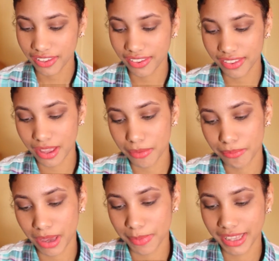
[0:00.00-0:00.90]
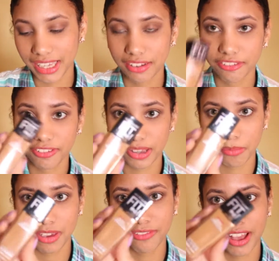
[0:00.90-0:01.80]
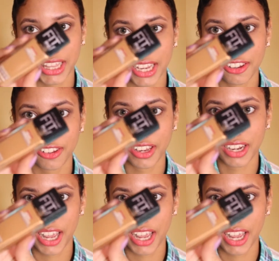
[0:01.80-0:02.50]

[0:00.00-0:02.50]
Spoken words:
This is the Maybelline Fit Me foundation,